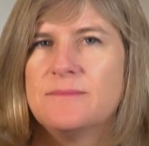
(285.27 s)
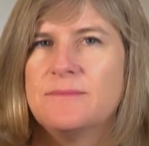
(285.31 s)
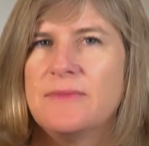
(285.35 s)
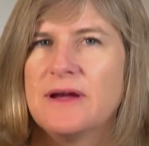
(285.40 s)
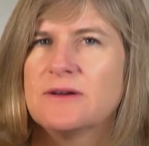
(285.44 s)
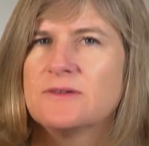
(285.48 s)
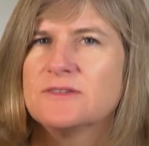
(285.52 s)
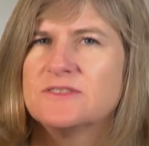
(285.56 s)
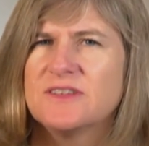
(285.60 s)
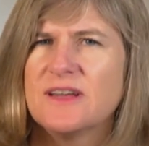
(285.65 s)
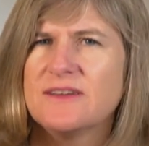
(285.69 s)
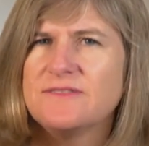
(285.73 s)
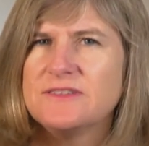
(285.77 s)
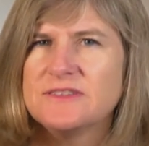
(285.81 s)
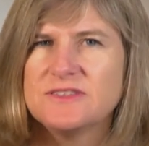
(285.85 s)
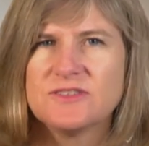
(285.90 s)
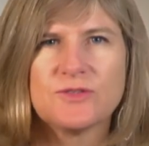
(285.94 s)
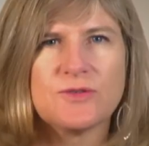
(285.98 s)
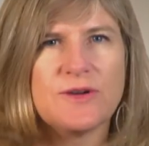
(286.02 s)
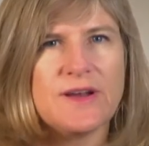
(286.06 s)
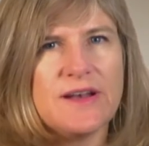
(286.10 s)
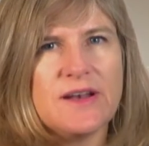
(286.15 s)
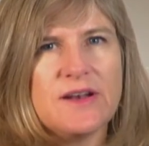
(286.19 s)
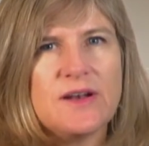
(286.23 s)
Microsoft has
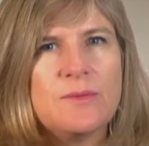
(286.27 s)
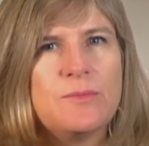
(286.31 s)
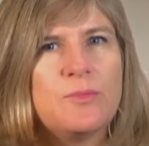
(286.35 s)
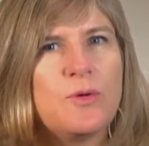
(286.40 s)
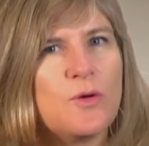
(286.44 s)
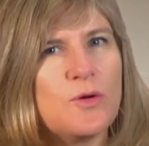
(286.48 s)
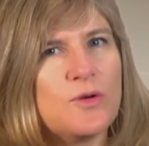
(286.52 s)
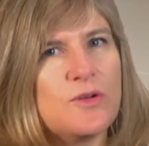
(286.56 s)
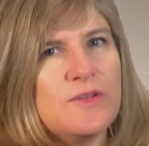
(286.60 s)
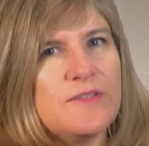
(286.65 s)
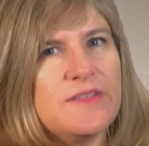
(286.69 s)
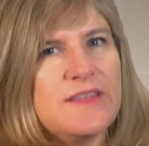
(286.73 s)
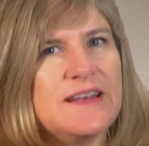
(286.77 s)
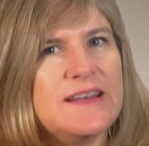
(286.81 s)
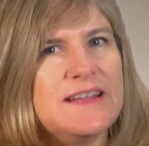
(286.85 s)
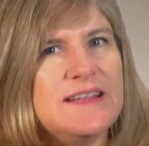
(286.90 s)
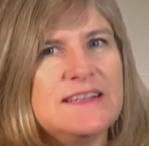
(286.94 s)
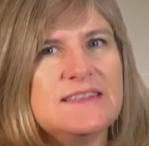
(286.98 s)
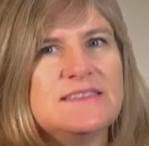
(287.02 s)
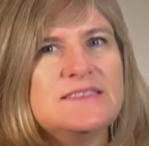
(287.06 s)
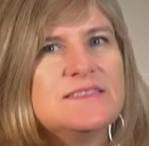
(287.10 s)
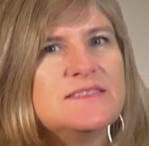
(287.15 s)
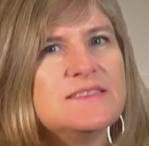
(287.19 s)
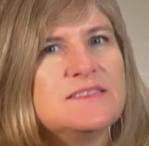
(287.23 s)
created a portal that
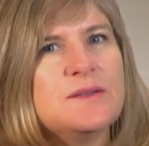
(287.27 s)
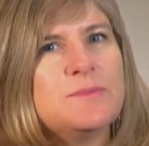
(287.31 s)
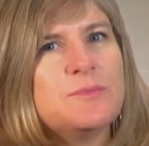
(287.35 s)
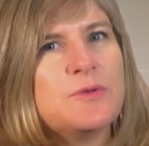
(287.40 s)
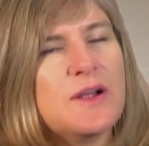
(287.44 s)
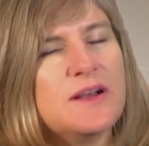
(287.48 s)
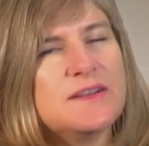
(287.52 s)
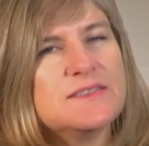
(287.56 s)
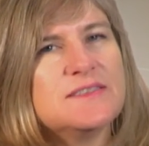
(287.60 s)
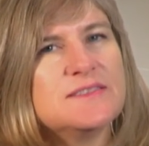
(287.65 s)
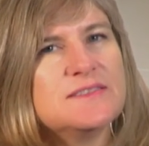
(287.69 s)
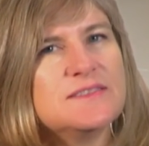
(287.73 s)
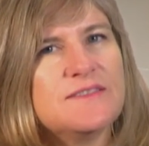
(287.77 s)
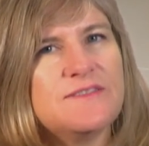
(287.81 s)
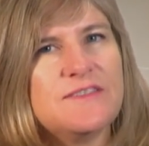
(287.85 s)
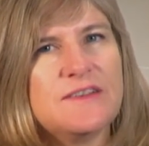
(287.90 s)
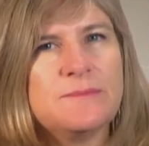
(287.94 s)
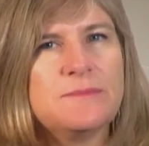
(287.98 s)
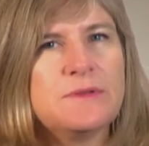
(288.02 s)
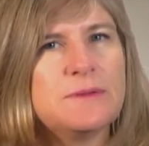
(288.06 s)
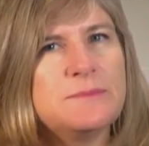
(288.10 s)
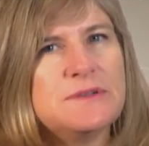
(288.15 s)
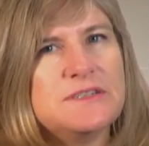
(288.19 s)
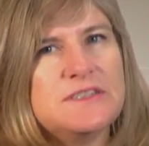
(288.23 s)
eases the process of
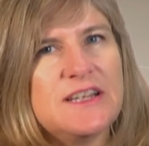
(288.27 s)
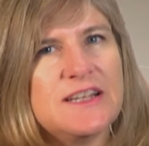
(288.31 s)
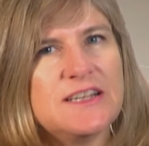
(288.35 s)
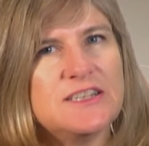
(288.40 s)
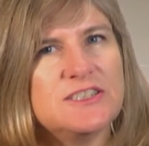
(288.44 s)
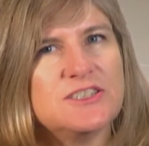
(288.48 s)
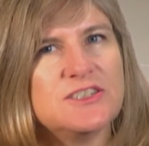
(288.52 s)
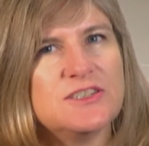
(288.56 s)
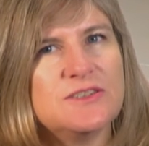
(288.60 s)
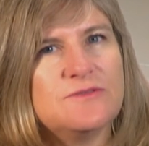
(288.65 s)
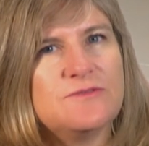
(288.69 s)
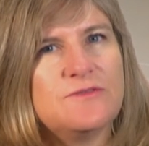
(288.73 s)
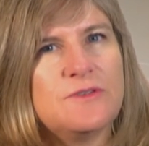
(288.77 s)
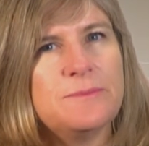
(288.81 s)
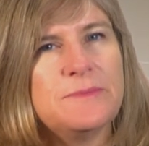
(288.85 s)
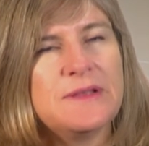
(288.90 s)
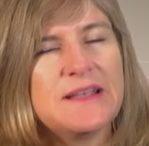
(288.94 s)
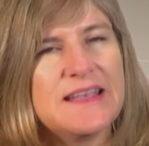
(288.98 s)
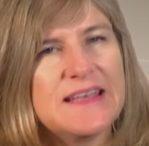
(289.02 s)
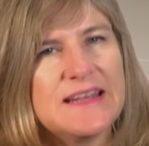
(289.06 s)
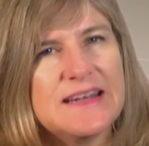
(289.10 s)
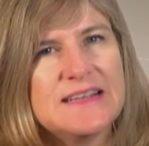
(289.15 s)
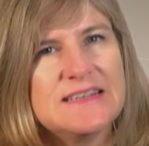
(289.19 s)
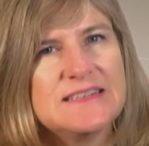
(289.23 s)
implementation from
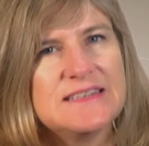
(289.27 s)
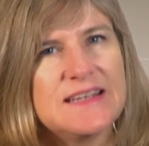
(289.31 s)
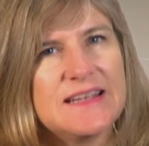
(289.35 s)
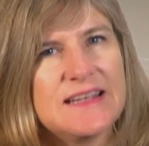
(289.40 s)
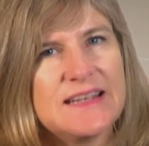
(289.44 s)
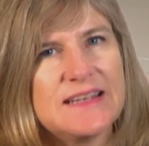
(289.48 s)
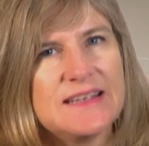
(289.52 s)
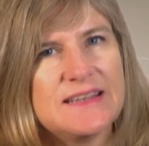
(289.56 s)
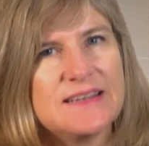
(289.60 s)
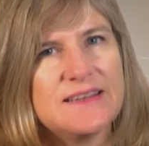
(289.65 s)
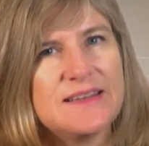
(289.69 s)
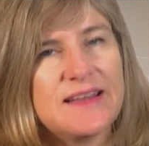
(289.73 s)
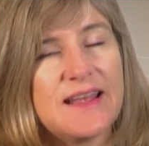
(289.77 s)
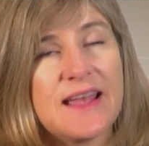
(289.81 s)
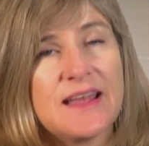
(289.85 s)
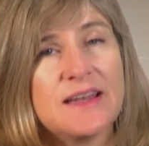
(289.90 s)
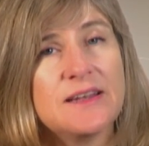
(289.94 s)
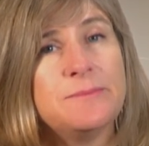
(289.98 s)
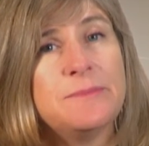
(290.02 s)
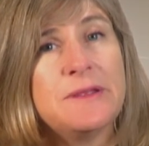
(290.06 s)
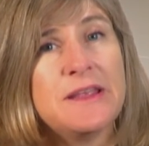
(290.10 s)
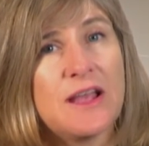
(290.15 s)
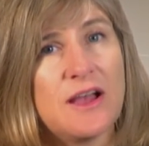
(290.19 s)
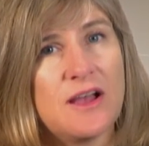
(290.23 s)
beginning to end
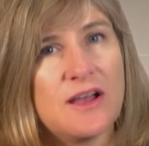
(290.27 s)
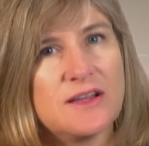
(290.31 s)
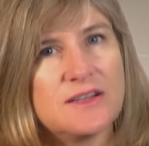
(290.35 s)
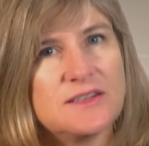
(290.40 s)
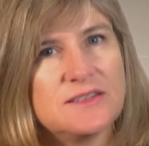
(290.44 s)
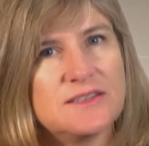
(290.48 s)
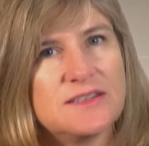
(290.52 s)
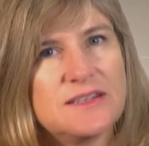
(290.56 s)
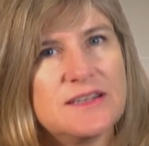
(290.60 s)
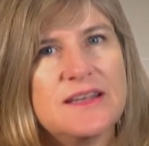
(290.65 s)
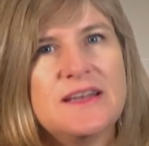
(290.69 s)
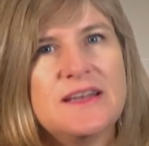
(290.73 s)
and beyond.